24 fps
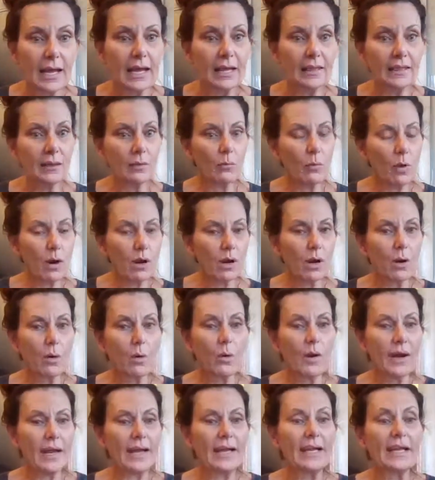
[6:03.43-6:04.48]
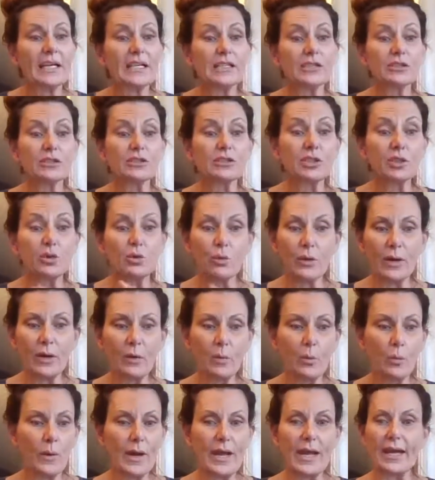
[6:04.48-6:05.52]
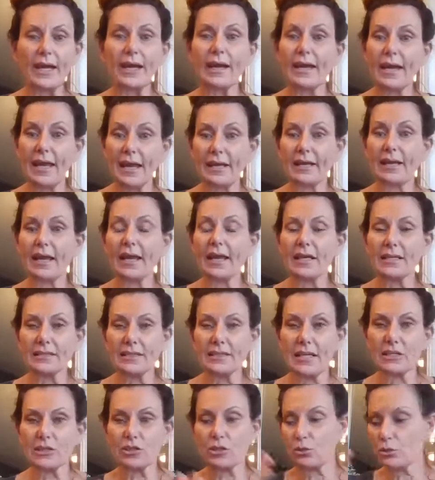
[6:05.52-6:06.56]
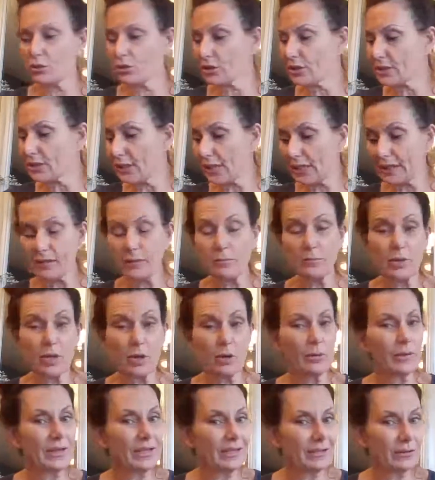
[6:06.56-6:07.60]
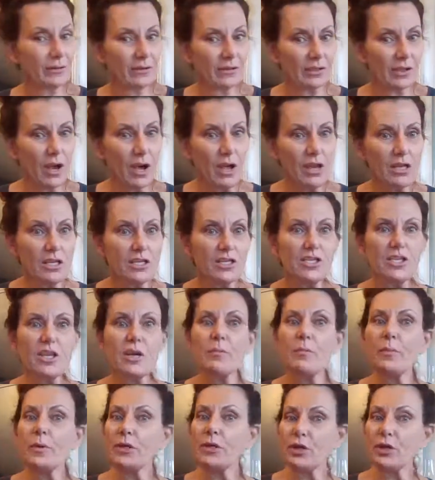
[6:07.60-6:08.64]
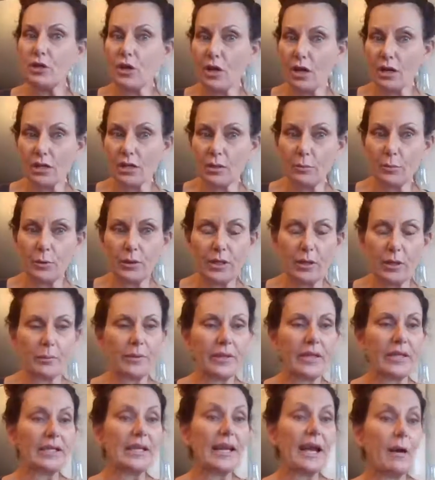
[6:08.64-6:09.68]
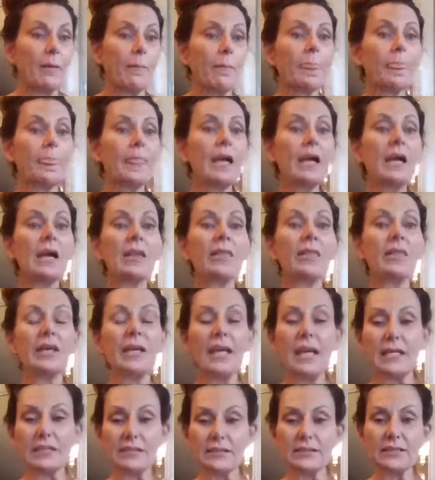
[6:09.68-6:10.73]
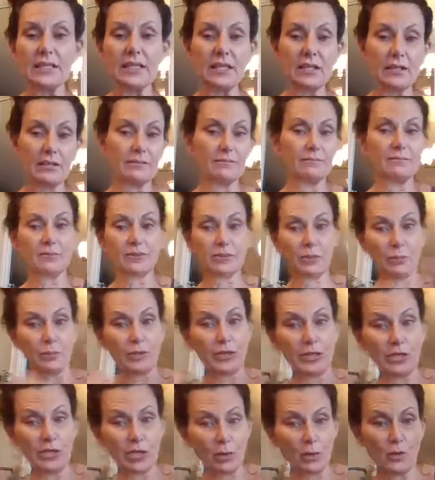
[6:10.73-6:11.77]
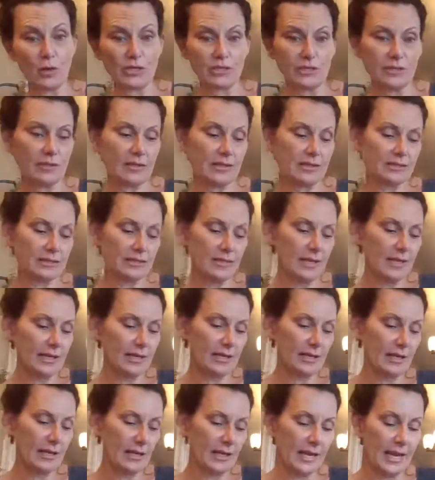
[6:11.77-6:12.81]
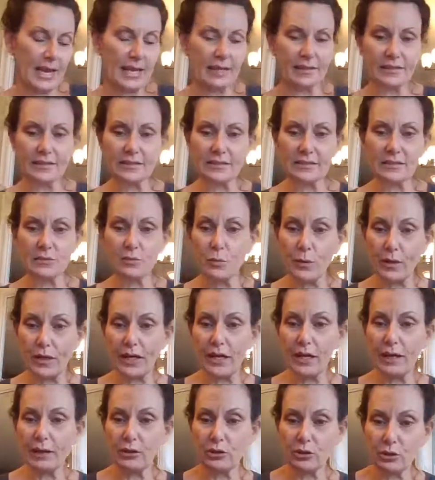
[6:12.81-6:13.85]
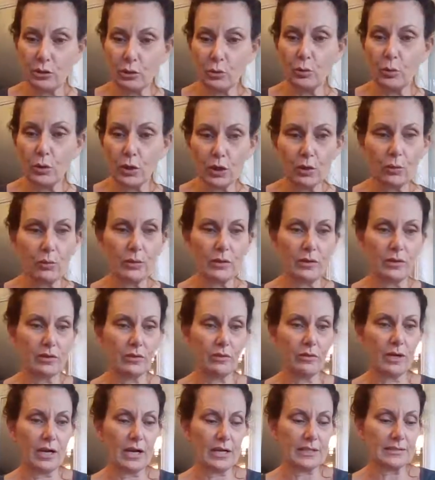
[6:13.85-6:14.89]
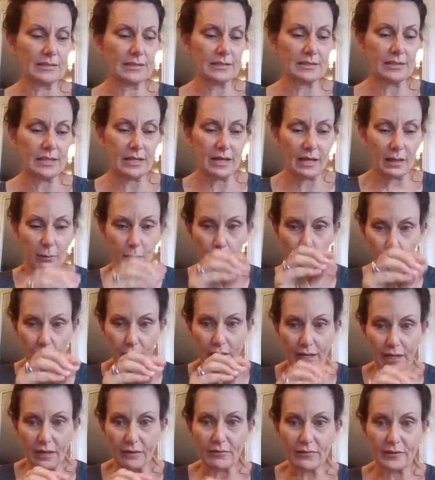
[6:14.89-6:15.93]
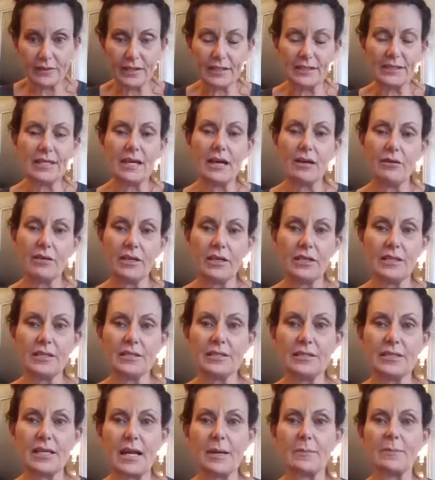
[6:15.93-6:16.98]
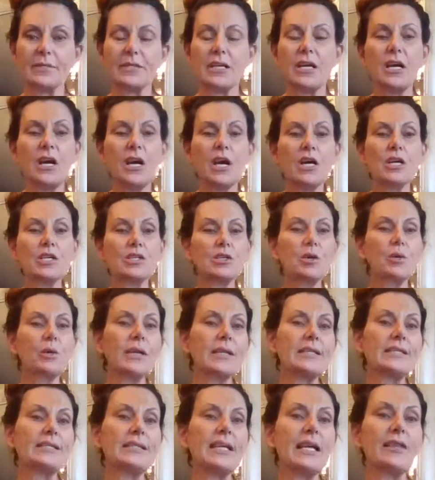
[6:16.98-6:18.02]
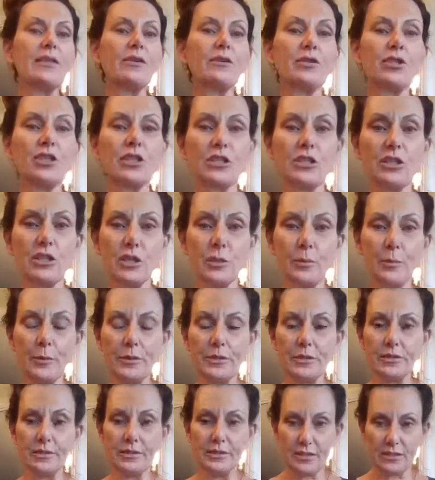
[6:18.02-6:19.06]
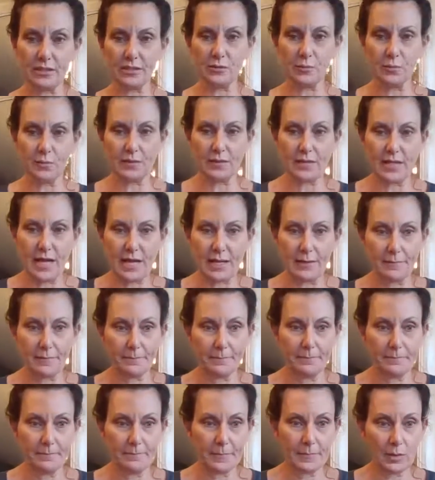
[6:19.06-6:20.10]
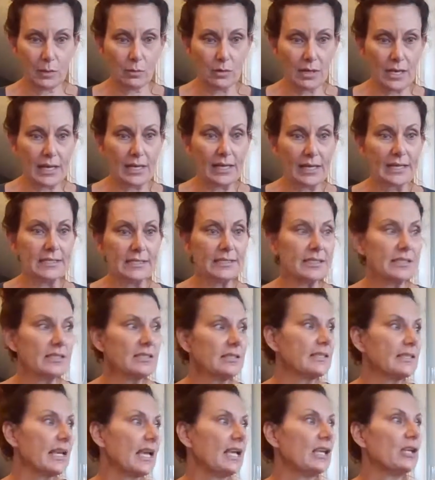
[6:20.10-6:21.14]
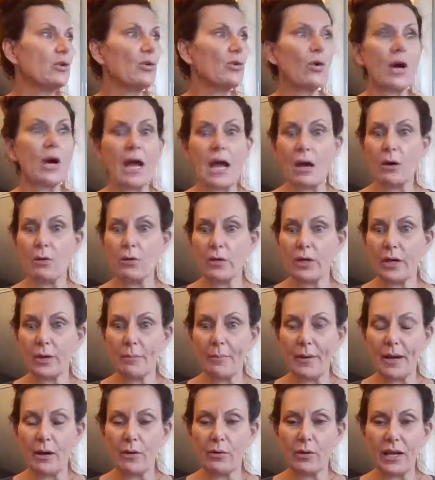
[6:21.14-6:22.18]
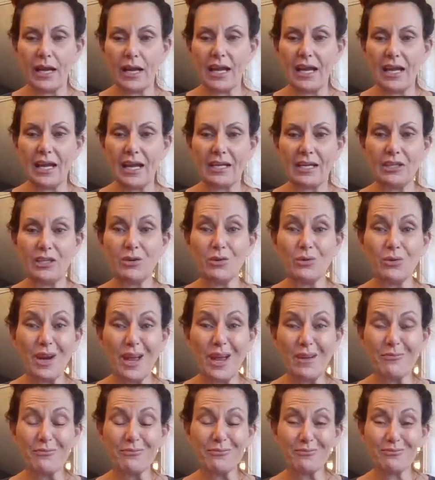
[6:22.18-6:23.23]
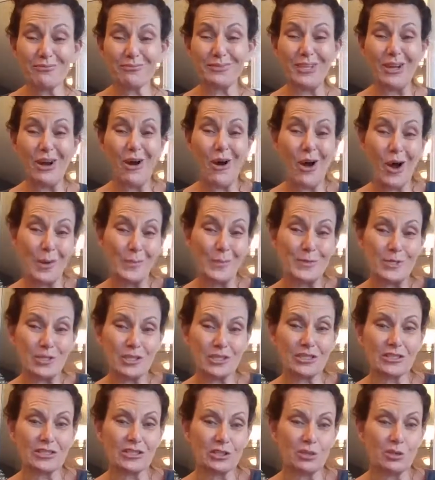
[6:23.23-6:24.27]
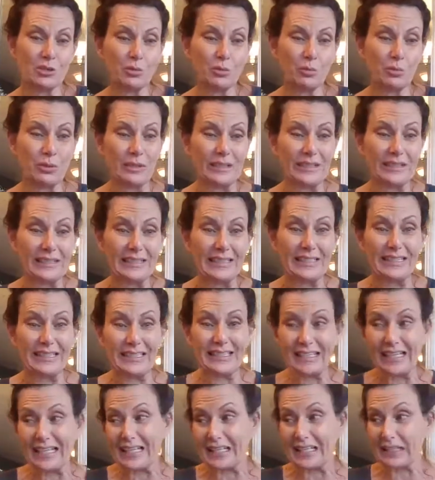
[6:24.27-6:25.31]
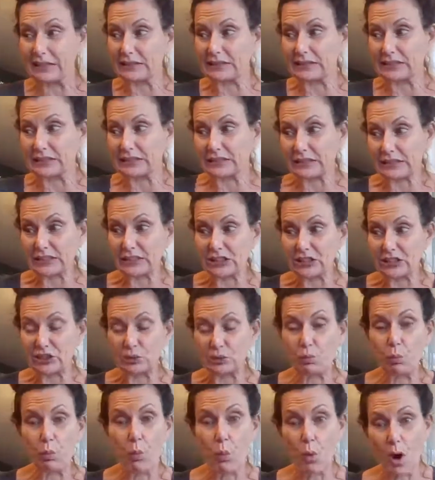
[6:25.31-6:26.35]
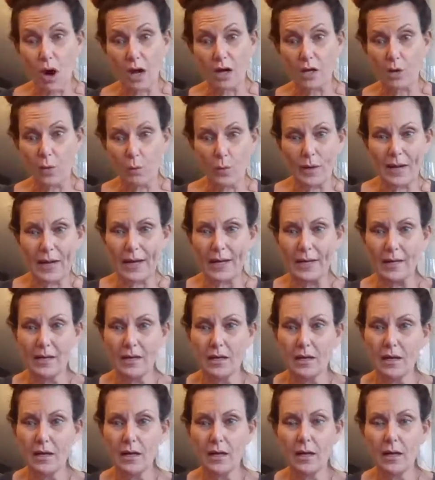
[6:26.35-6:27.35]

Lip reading: And then walk away. So it's a great way, again, like I said, to just let them know that you acknowledge them, but you're not going to put up with it. Now, the next thing, so we're going to go on to this. And again, this is when I do work with you guys, is that I break everything down into steps. So let's say they're just going to persist with that. Okay, let's just say you are out and about and you don't have the option to really like just walk away.